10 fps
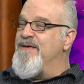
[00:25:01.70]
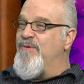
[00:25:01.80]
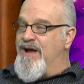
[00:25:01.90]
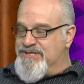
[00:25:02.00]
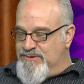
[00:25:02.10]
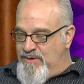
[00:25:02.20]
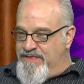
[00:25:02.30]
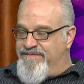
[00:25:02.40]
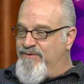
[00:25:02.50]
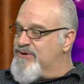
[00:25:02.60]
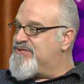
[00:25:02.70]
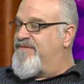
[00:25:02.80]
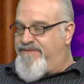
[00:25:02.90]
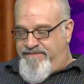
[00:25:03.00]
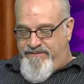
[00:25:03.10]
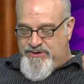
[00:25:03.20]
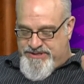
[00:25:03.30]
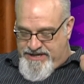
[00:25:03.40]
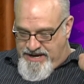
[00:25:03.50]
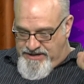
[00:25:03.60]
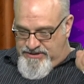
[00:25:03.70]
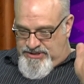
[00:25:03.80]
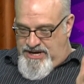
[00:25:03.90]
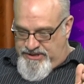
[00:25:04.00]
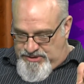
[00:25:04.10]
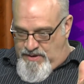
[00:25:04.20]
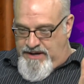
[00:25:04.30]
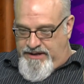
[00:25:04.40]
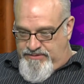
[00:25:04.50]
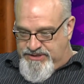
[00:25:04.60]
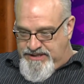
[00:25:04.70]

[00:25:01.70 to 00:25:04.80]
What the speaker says: there was, and one of the first thing that you saw as you walked in